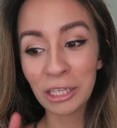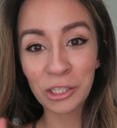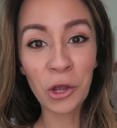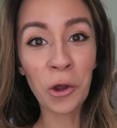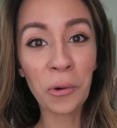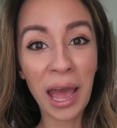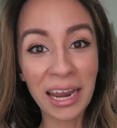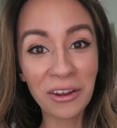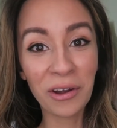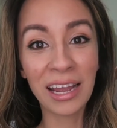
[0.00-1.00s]
So
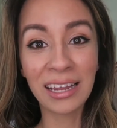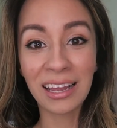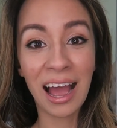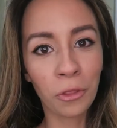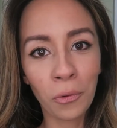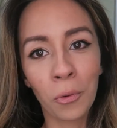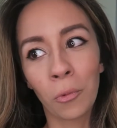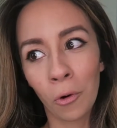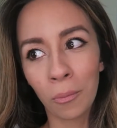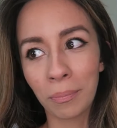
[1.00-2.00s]
anyway, although it
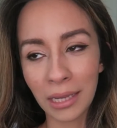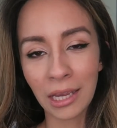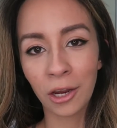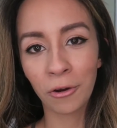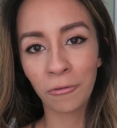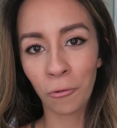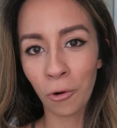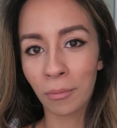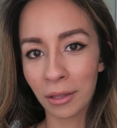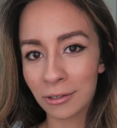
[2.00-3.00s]
won't be here
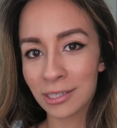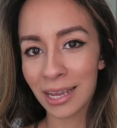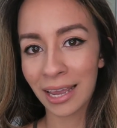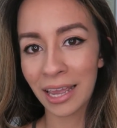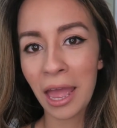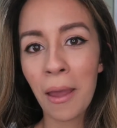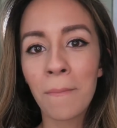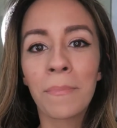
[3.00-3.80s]
for Mother's Day,